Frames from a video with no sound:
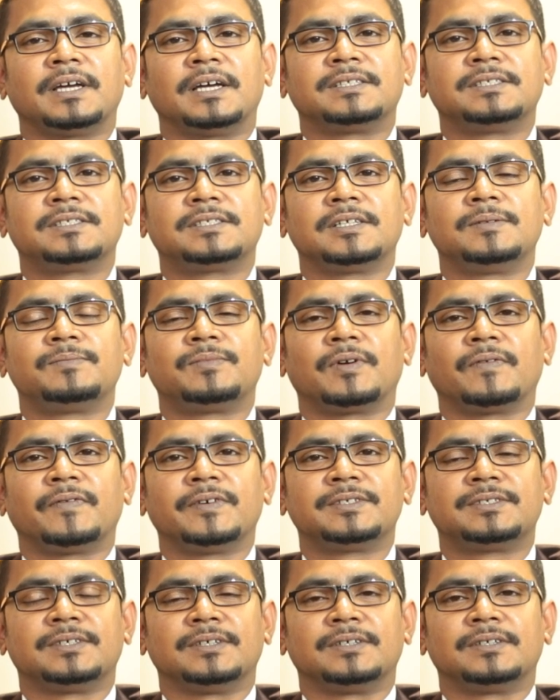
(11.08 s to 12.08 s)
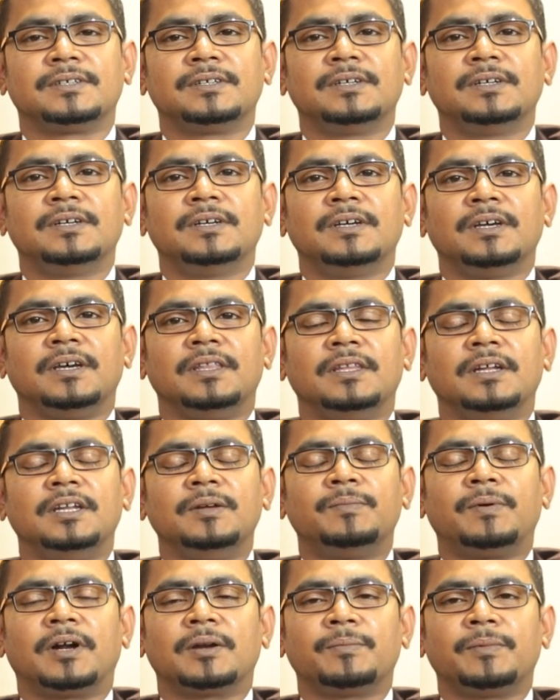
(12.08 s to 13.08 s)
Assistant Professor in the
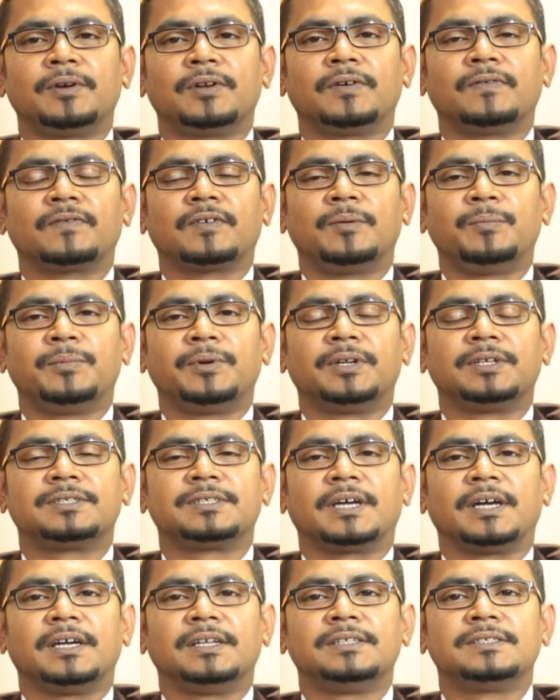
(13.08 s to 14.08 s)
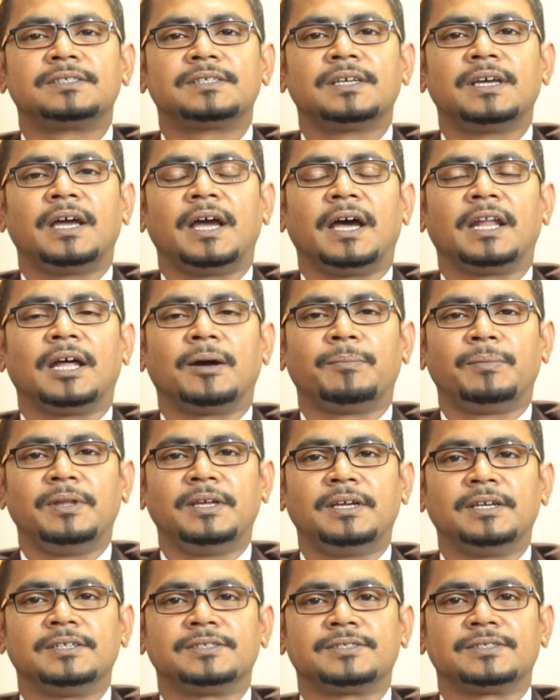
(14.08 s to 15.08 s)
Department of Computer Science and
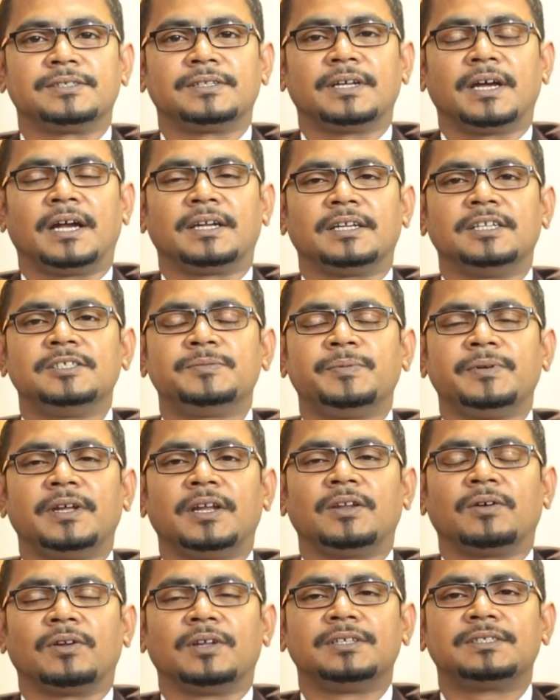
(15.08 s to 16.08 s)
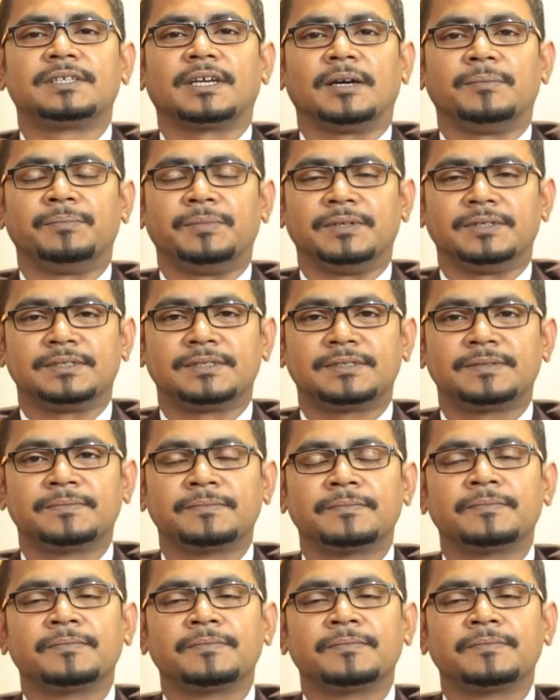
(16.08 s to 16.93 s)
Application at Inspiria Knowledge Campus.